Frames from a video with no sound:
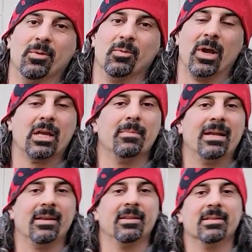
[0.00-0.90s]

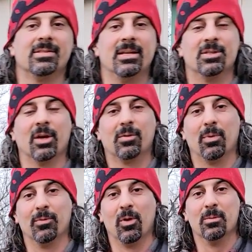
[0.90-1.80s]
recommending this as a
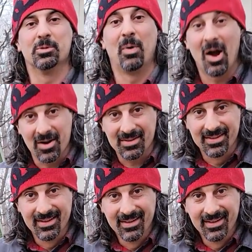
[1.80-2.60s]
performance part,